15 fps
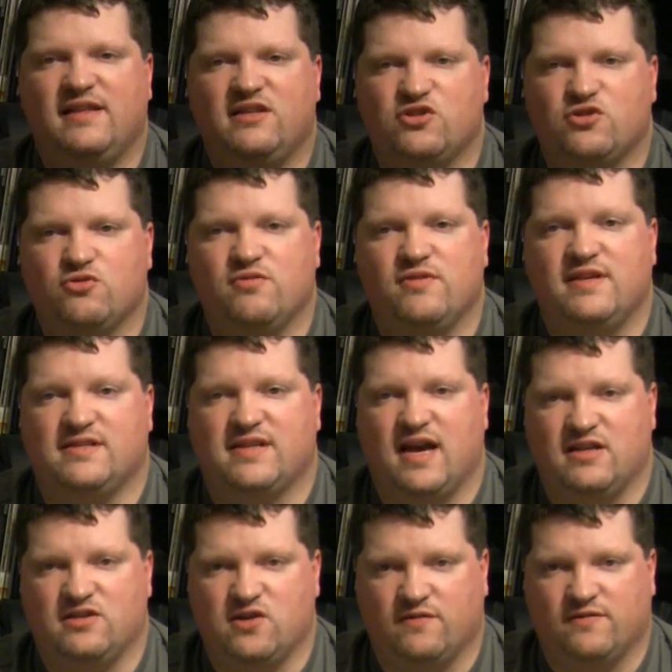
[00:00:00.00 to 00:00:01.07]
screw these
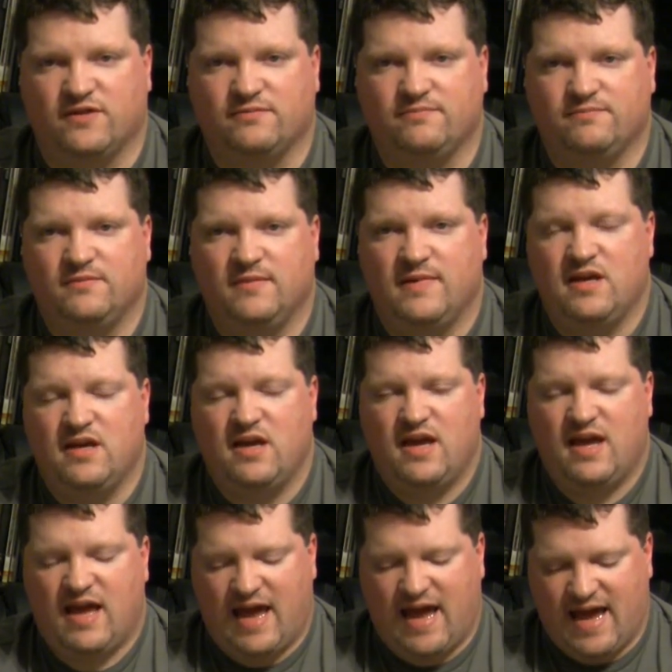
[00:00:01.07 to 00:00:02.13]
guys over.
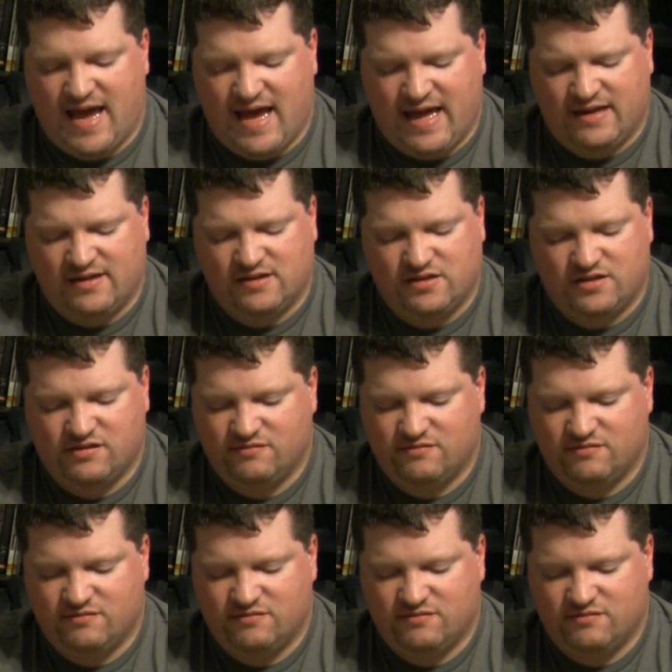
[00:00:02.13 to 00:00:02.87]
And